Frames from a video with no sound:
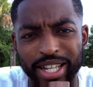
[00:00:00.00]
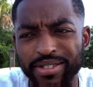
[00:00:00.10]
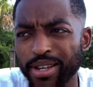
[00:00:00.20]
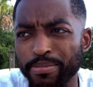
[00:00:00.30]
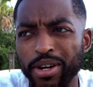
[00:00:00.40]
I was
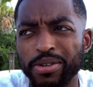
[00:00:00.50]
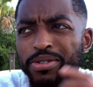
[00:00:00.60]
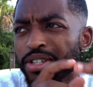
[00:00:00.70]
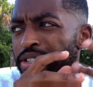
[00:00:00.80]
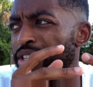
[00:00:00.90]
like, bro,
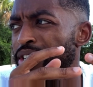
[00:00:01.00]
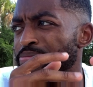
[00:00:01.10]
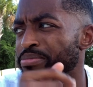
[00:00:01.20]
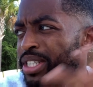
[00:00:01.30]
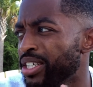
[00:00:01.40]

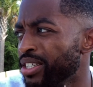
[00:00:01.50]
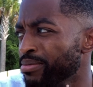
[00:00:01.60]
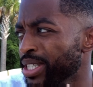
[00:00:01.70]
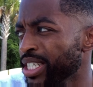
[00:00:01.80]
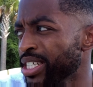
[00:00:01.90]

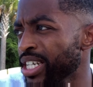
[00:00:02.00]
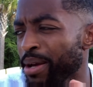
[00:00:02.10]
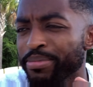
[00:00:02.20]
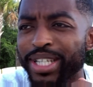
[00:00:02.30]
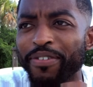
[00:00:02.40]
man,
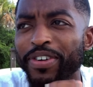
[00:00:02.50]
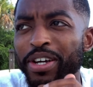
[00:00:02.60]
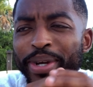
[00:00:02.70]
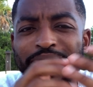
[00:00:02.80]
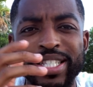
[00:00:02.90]
I'm definitely gonna make this